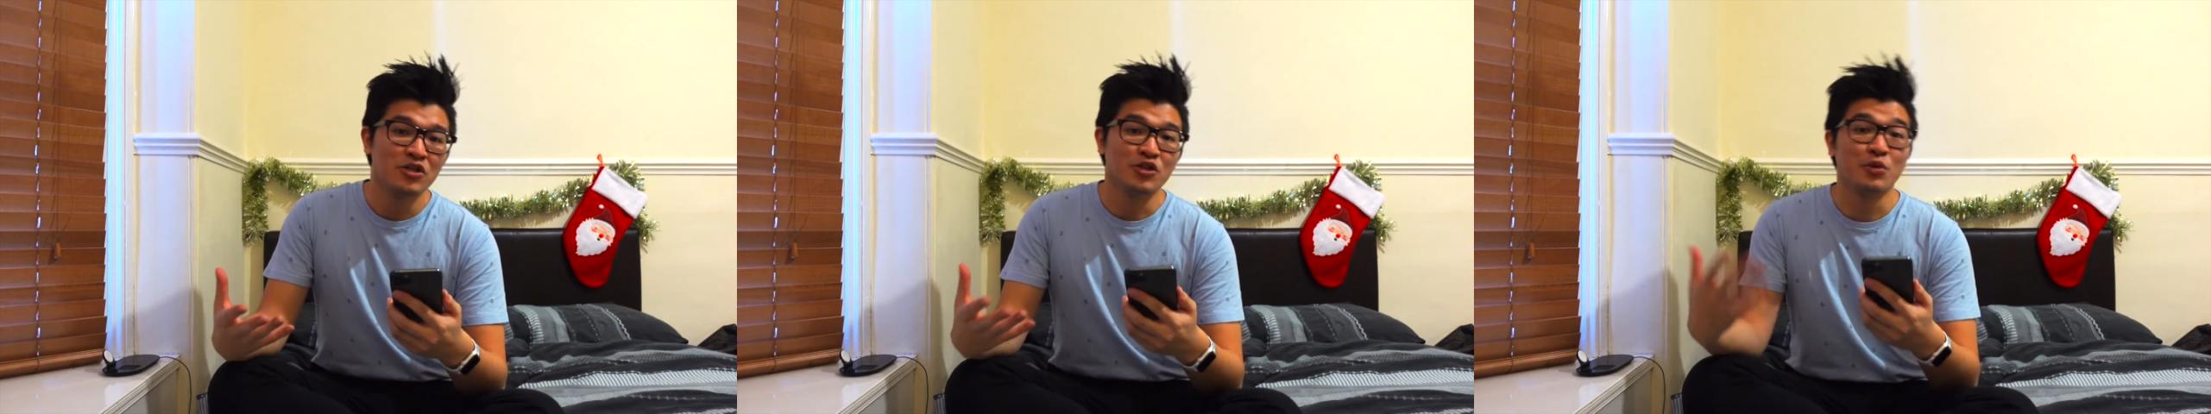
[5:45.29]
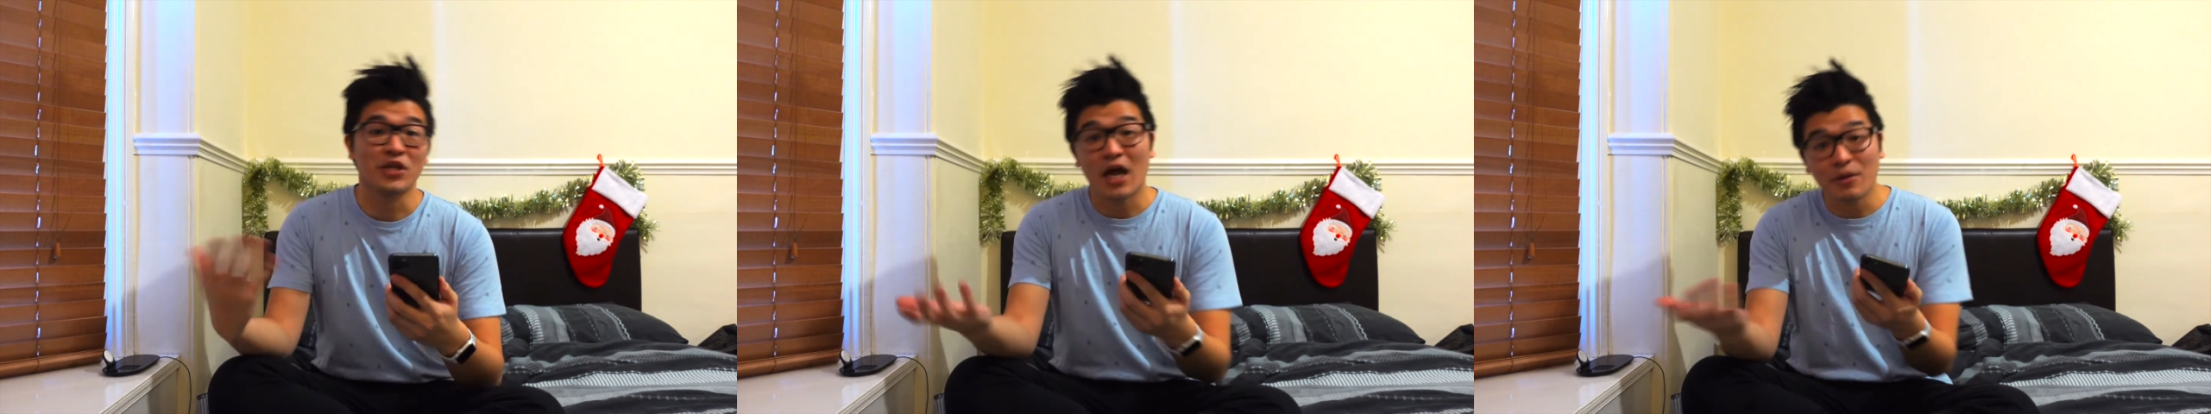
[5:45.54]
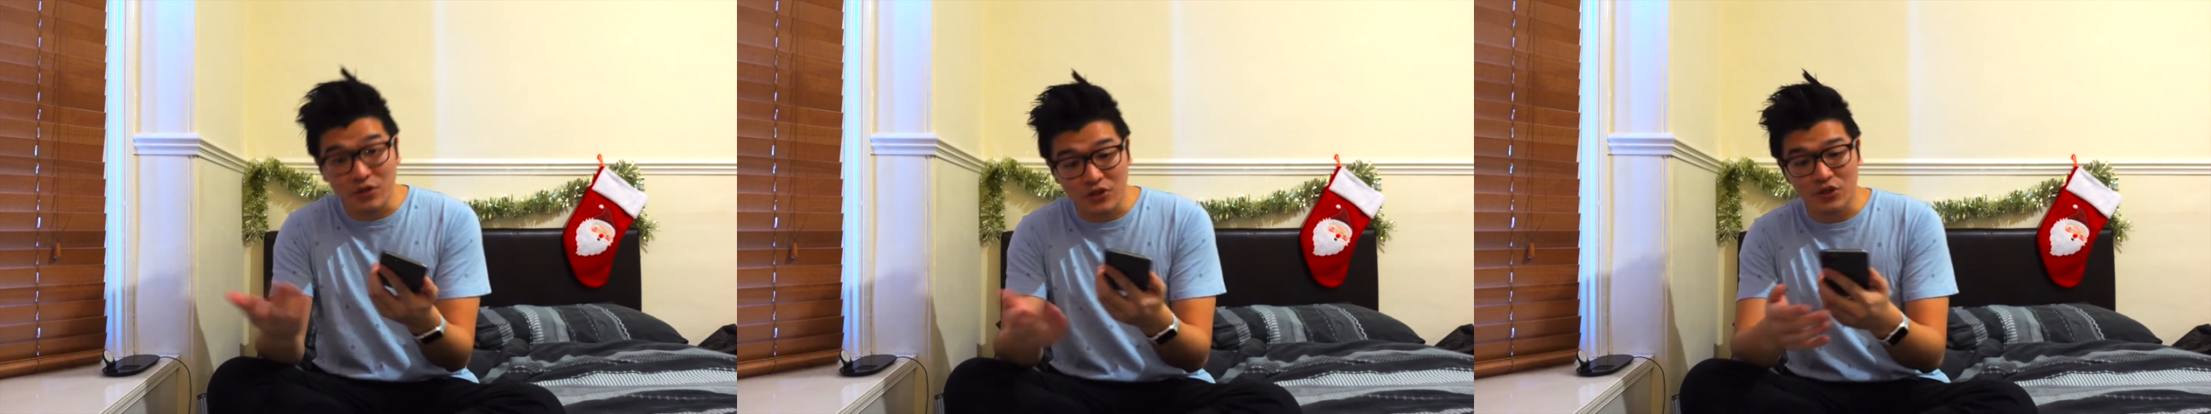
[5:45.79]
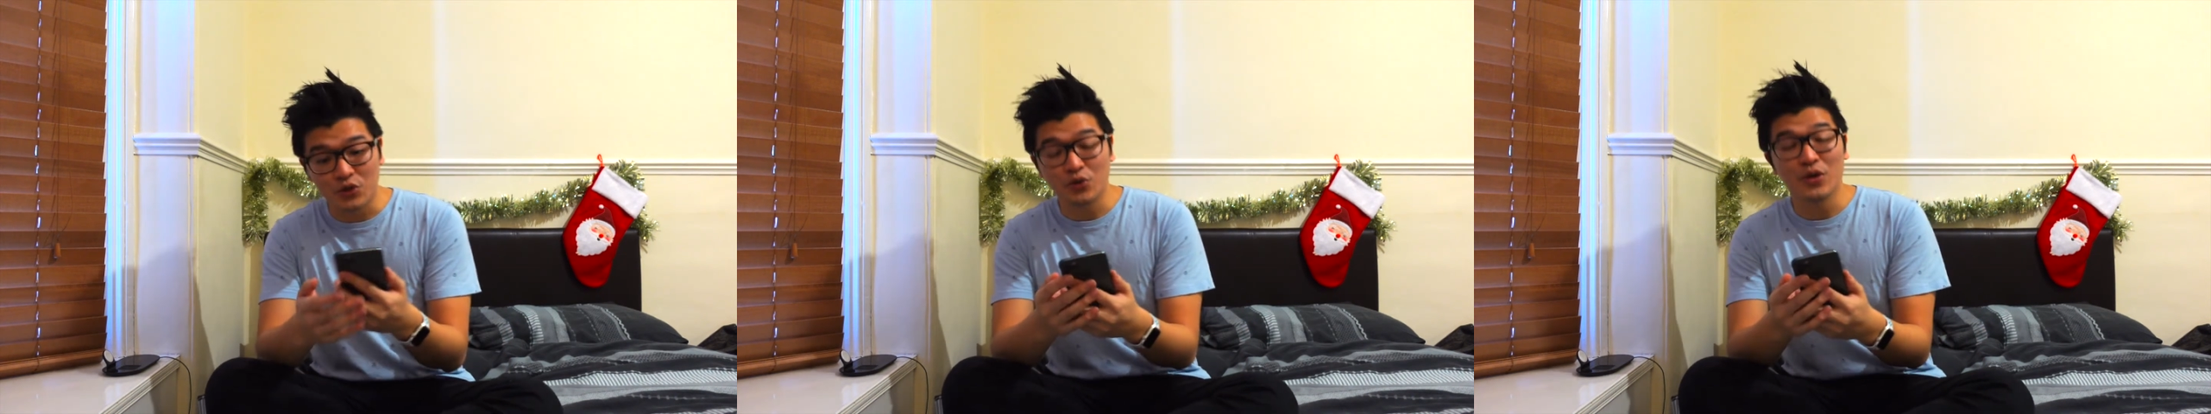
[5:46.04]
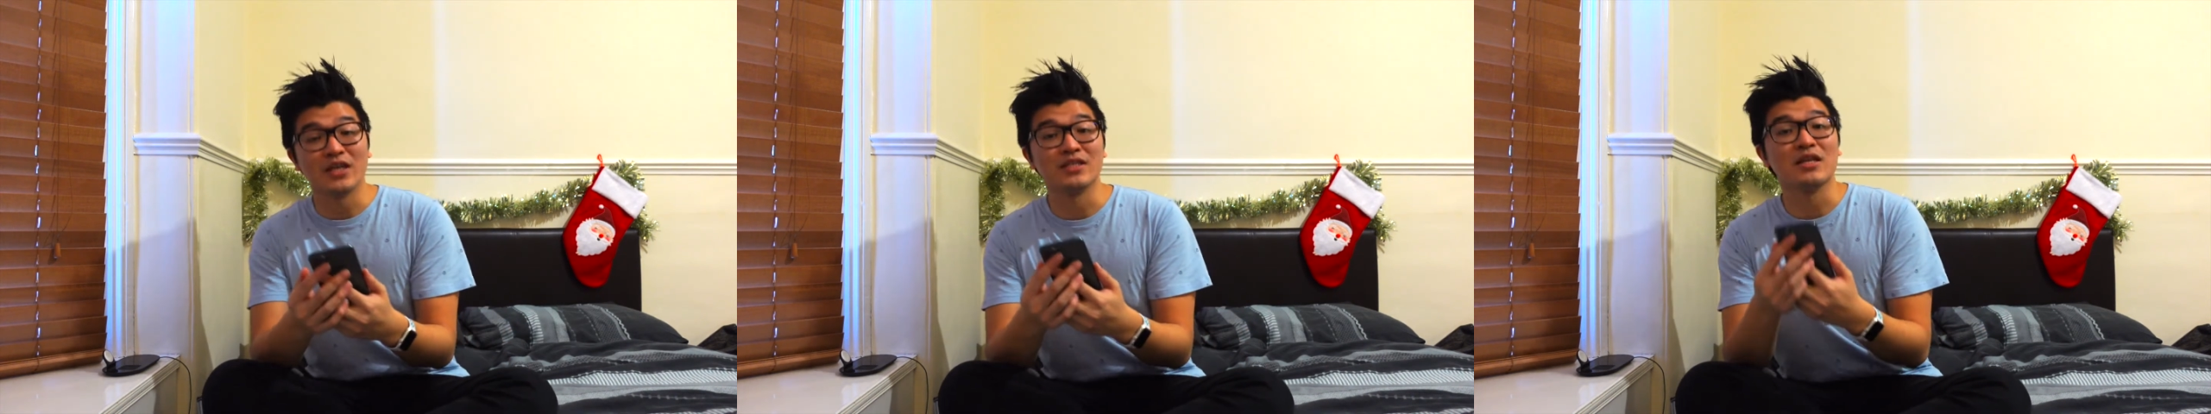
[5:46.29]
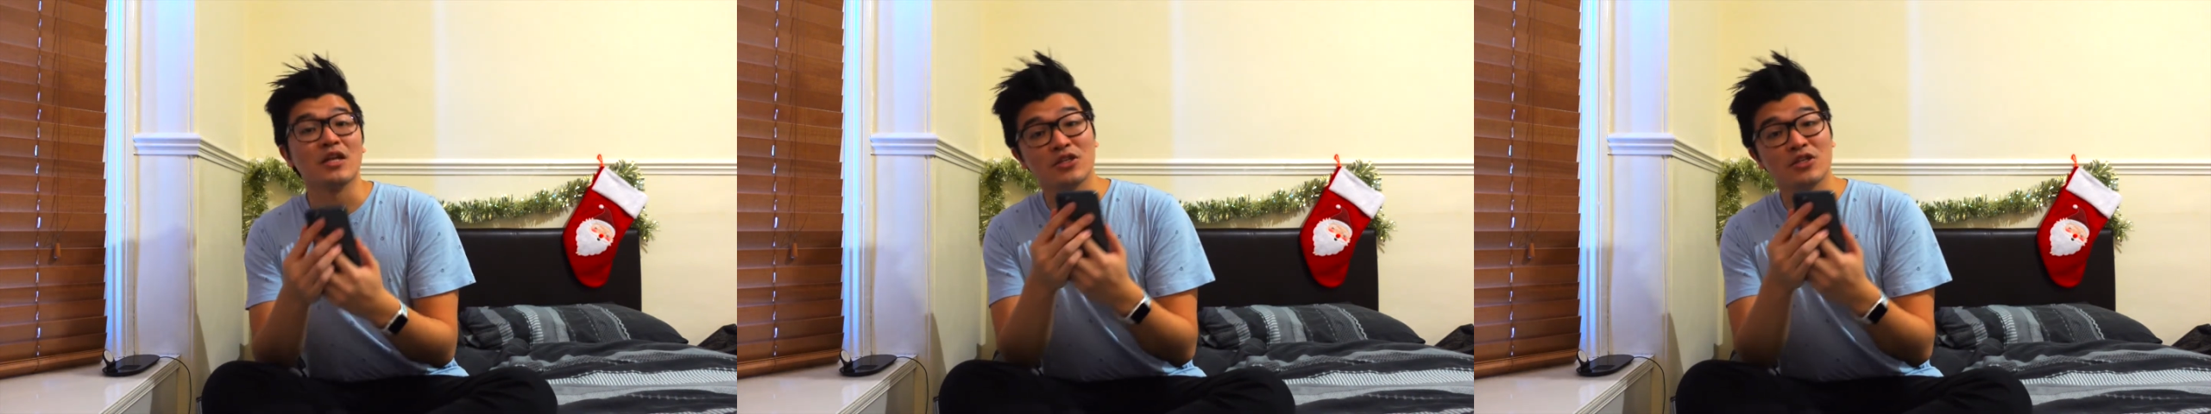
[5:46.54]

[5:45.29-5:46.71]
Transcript: So what I would do is